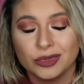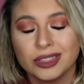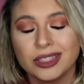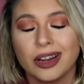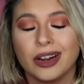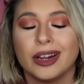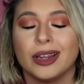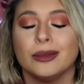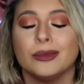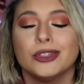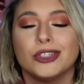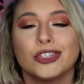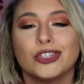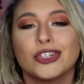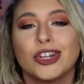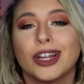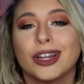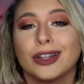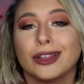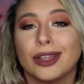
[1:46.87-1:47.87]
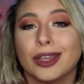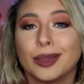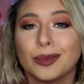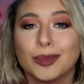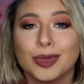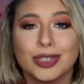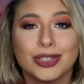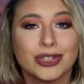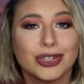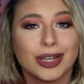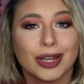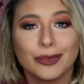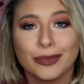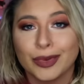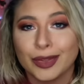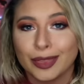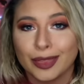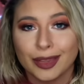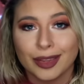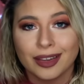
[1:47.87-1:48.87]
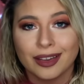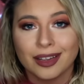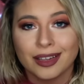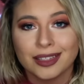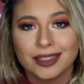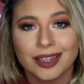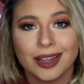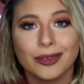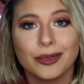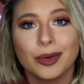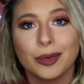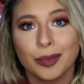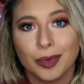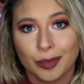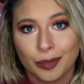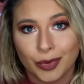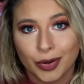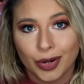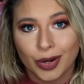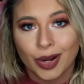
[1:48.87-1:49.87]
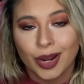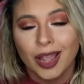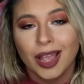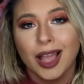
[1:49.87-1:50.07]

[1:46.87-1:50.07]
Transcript: Sorry, I'm just trying to like mention everything as I remember.